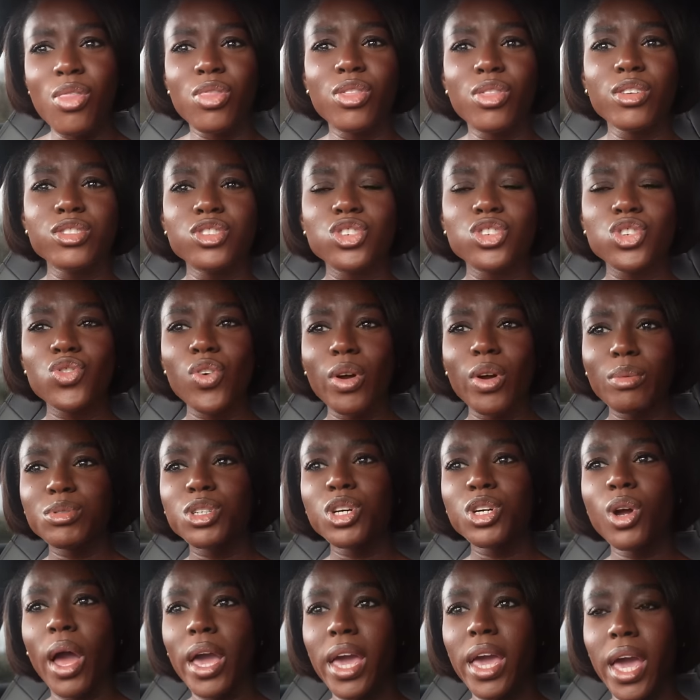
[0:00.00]
the
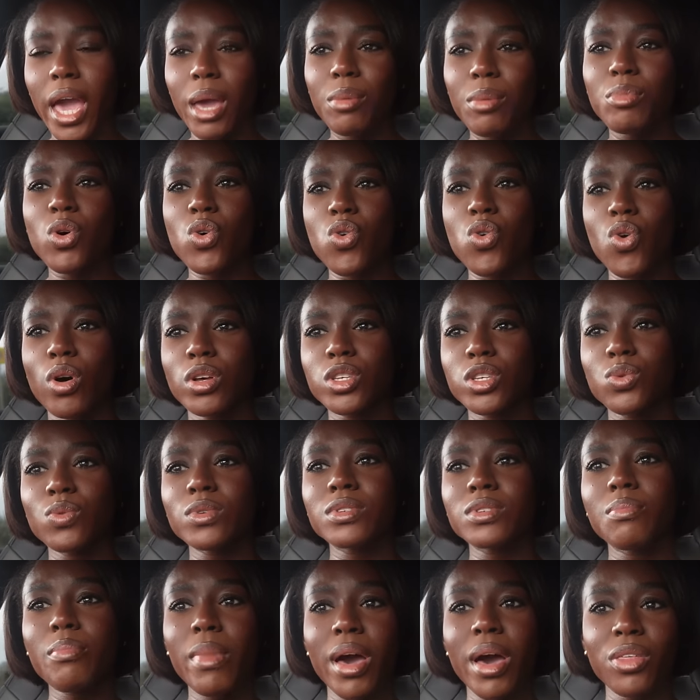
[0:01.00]
scripture I came across
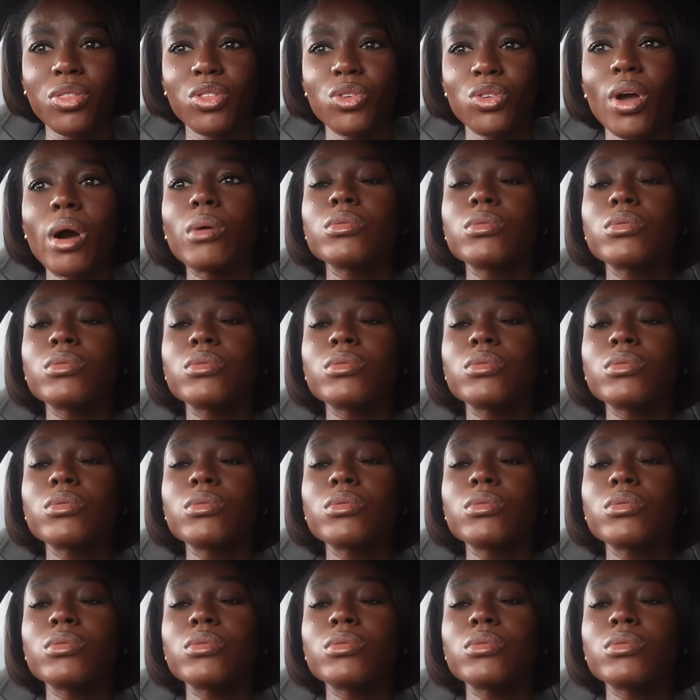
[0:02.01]
was Matthew,